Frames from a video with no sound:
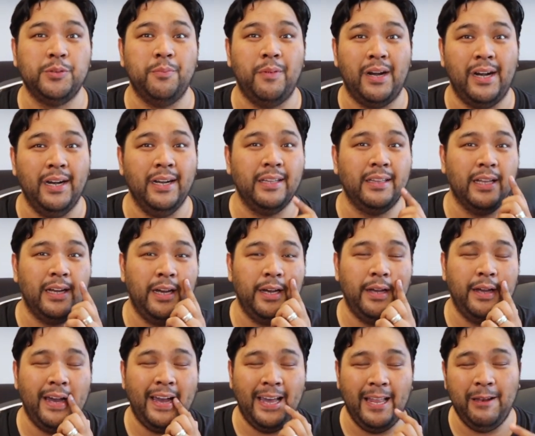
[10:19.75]
Smart,
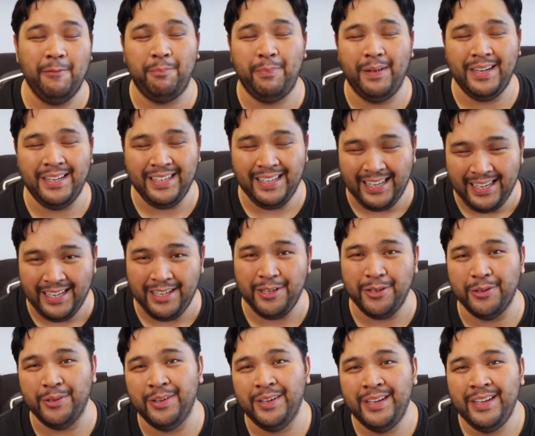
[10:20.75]
Al
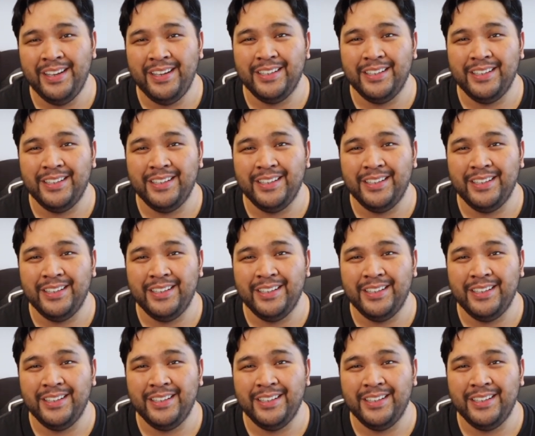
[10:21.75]
Panlilio.